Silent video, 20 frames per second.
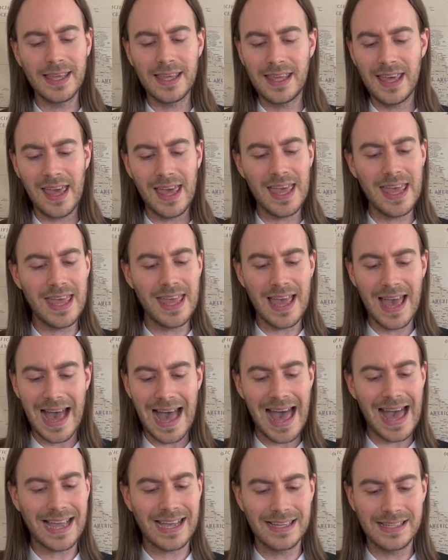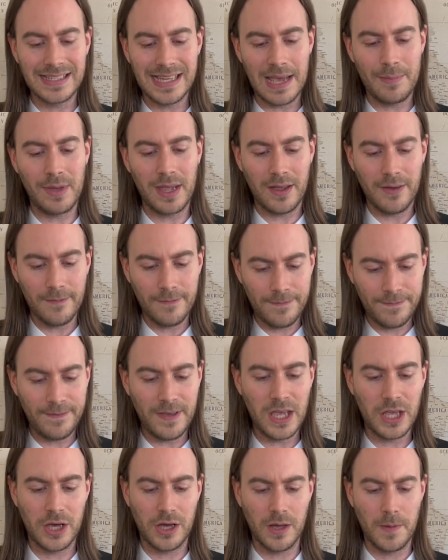key academic
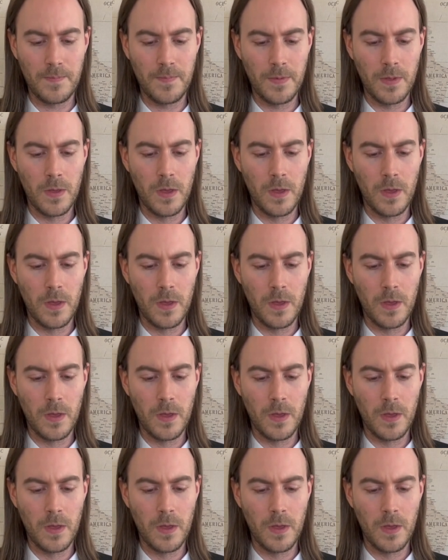figure